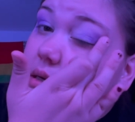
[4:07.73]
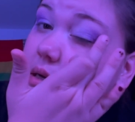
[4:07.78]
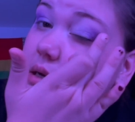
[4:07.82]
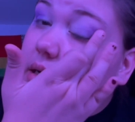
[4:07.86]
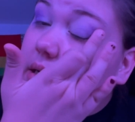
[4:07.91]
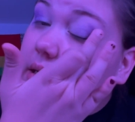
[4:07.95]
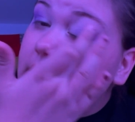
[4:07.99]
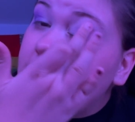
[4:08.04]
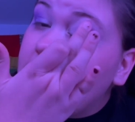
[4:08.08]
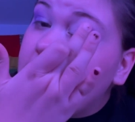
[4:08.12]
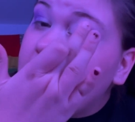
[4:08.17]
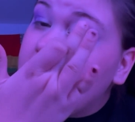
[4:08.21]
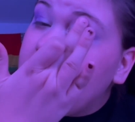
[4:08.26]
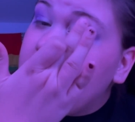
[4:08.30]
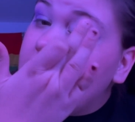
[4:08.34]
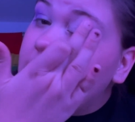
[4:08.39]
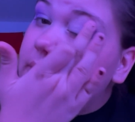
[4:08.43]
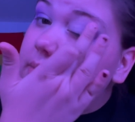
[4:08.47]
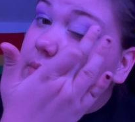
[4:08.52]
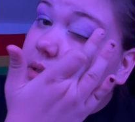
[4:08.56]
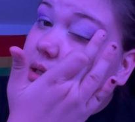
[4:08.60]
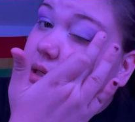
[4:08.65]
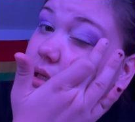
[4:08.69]

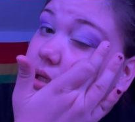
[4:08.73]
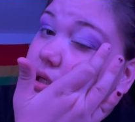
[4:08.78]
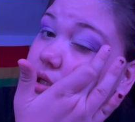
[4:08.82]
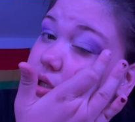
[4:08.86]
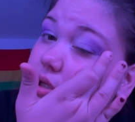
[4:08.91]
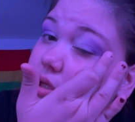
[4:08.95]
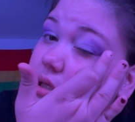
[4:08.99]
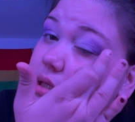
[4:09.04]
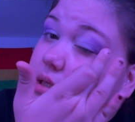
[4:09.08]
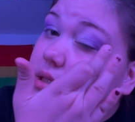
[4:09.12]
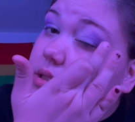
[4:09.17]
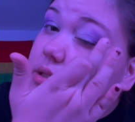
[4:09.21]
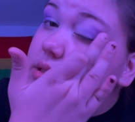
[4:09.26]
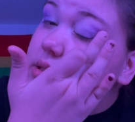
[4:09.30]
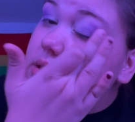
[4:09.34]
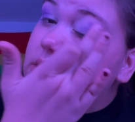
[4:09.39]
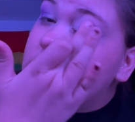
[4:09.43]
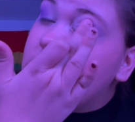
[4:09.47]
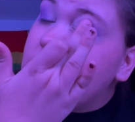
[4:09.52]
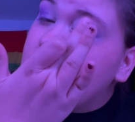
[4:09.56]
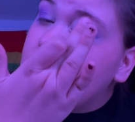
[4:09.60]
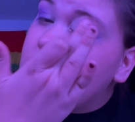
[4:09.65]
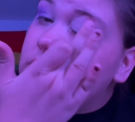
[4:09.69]
let me
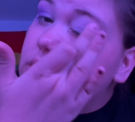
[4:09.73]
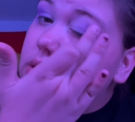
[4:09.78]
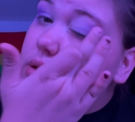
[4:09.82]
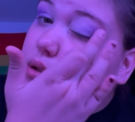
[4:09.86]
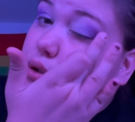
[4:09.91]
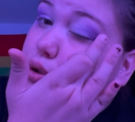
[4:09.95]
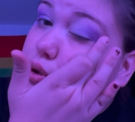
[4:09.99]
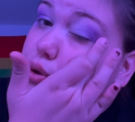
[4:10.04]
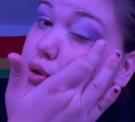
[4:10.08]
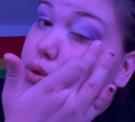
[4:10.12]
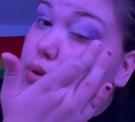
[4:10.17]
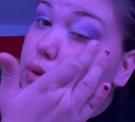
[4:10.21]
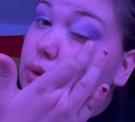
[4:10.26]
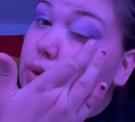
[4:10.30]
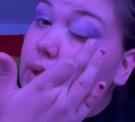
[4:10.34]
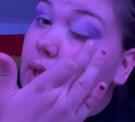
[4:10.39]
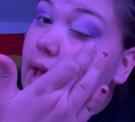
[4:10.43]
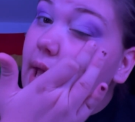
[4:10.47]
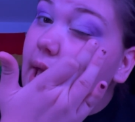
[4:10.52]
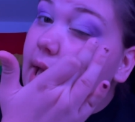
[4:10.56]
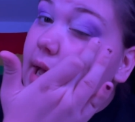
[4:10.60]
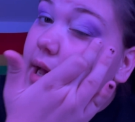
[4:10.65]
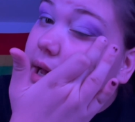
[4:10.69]
just do
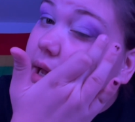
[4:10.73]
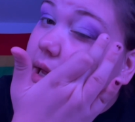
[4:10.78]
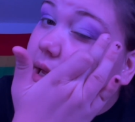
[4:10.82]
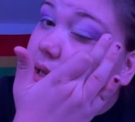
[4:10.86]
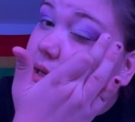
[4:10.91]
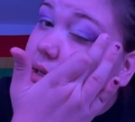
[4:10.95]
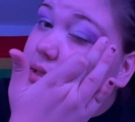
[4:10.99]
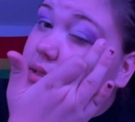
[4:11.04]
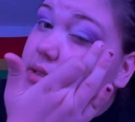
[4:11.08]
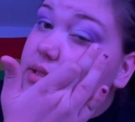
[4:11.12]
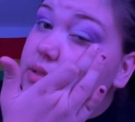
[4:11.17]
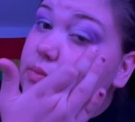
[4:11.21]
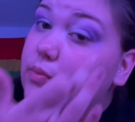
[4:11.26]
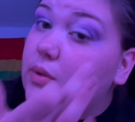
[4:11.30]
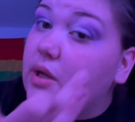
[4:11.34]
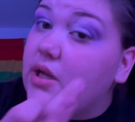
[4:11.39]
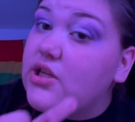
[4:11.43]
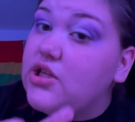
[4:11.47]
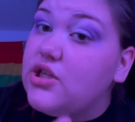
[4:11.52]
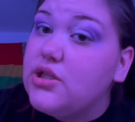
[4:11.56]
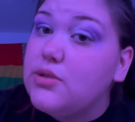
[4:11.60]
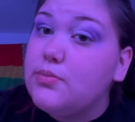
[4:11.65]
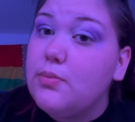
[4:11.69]
that
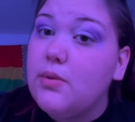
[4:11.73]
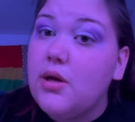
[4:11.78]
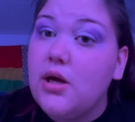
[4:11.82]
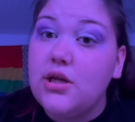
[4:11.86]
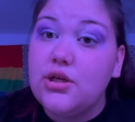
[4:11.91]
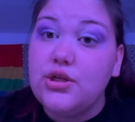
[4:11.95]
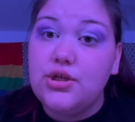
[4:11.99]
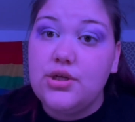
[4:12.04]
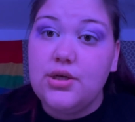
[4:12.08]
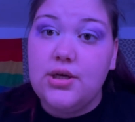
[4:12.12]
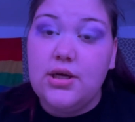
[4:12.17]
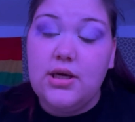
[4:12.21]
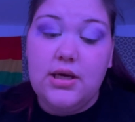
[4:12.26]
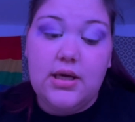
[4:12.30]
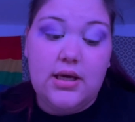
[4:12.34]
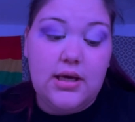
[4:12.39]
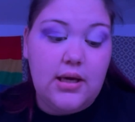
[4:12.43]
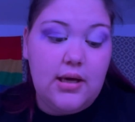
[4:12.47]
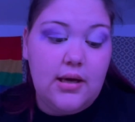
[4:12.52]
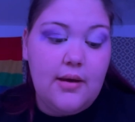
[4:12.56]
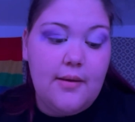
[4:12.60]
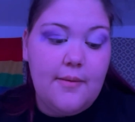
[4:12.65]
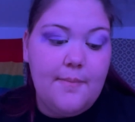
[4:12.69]
splotchy
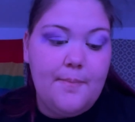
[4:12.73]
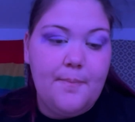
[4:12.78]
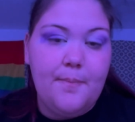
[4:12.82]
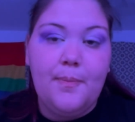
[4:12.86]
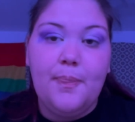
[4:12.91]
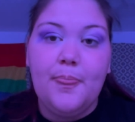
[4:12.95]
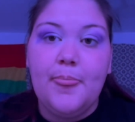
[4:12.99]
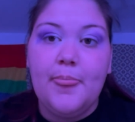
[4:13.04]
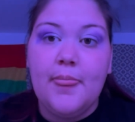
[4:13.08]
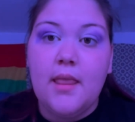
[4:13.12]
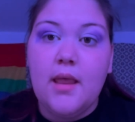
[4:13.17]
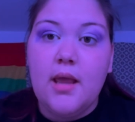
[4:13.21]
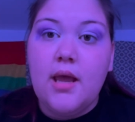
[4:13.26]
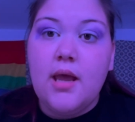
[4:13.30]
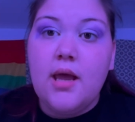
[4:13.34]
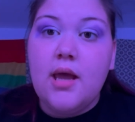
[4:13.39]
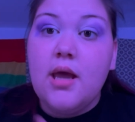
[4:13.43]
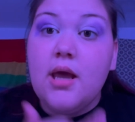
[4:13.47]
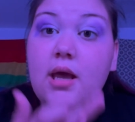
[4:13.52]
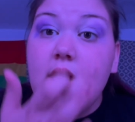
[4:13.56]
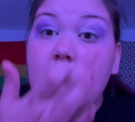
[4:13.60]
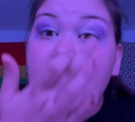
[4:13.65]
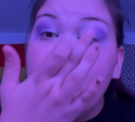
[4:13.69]
splotchy
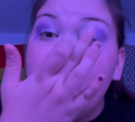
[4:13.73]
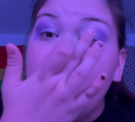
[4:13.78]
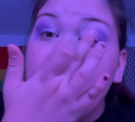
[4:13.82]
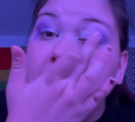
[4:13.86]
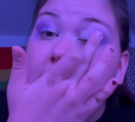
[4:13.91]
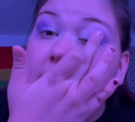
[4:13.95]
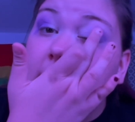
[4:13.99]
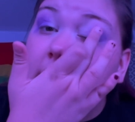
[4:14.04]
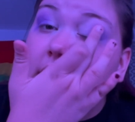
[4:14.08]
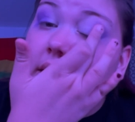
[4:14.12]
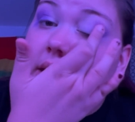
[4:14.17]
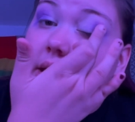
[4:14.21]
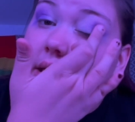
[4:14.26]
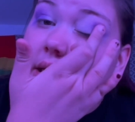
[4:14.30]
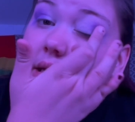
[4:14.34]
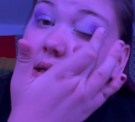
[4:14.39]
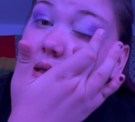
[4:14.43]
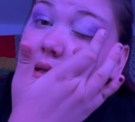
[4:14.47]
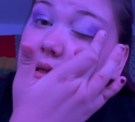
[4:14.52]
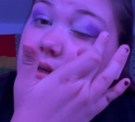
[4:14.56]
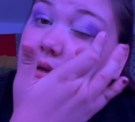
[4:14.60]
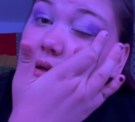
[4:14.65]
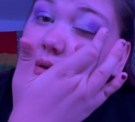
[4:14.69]
and a
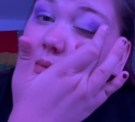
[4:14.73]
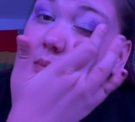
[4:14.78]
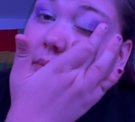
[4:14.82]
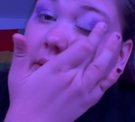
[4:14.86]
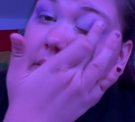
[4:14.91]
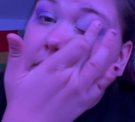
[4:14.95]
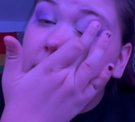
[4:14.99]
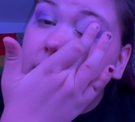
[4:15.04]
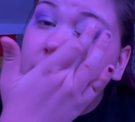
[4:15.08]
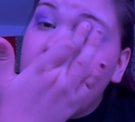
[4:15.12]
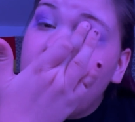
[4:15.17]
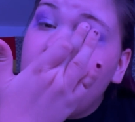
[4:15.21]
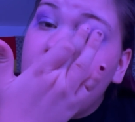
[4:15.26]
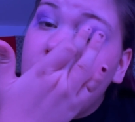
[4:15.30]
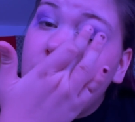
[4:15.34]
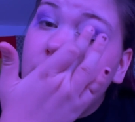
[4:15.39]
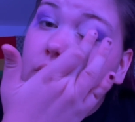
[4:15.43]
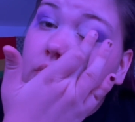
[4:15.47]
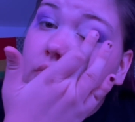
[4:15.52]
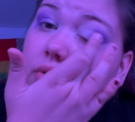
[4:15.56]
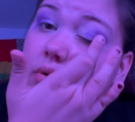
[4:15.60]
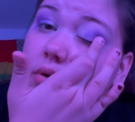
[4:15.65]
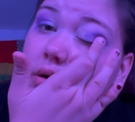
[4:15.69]
little bit
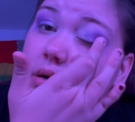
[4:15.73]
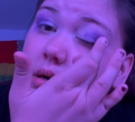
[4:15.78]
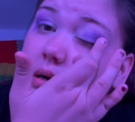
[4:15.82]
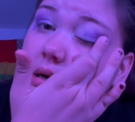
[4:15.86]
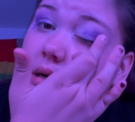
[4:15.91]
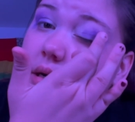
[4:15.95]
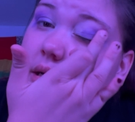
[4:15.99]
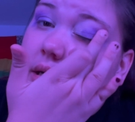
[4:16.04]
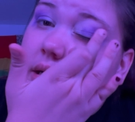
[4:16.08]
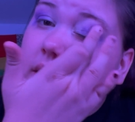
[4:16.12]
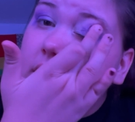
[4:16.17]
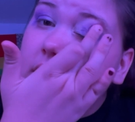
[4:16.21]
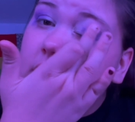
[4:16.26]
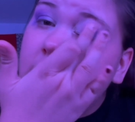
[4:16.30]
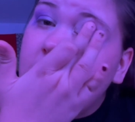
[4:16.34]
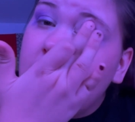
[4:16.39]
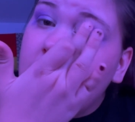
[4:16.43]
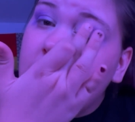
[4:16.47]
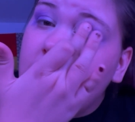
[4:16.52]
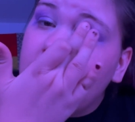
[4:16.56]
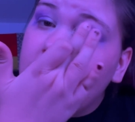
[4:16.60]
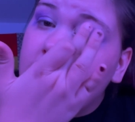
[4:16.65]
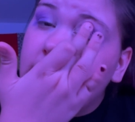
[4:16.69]
more
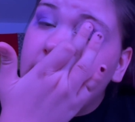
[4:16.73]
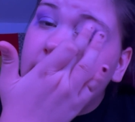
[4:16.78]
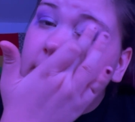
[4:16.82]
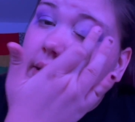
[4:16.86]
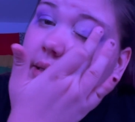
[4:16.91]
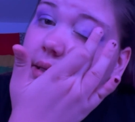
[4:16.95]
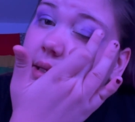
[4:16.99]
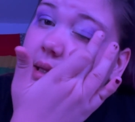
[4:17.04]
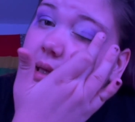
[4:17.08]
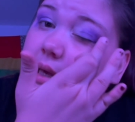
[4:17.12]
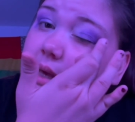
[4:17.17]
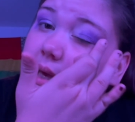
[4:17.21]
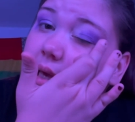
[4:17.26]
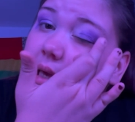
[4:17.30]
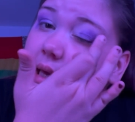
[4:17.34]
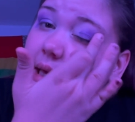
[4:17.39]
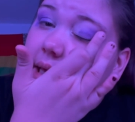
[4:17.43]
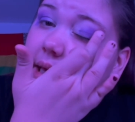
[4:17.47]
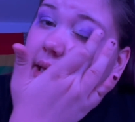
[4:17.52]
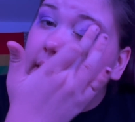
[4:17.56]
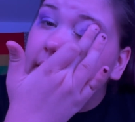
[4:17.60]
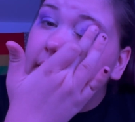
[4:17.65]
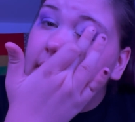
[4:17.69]
on the
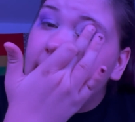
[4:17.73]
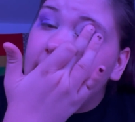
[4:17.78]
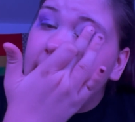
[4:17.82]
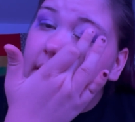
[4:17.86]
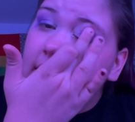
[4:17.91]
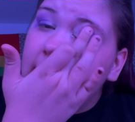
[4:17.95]
lid.